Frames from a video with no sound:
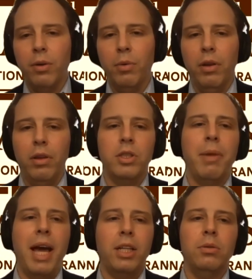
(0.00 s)
where there's
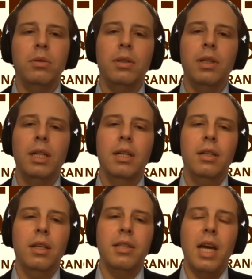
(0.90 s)
some actual
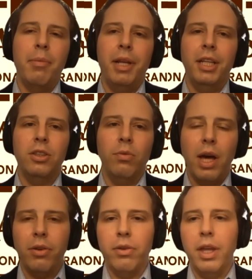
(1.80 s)
contamination
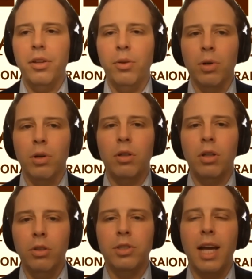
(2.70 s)
rather than you were
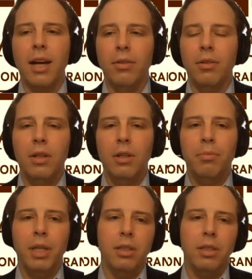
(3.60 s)
closed down
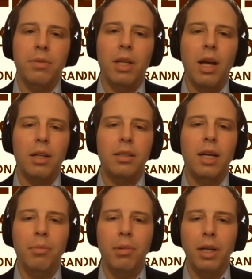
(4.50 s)
because of a
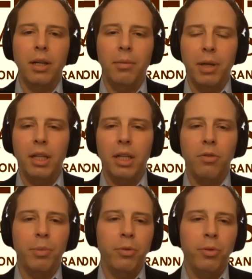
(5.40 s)
lockdown by a
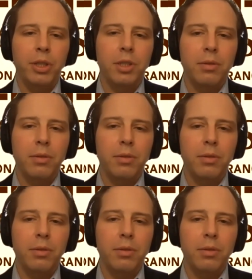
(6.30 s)
government reason.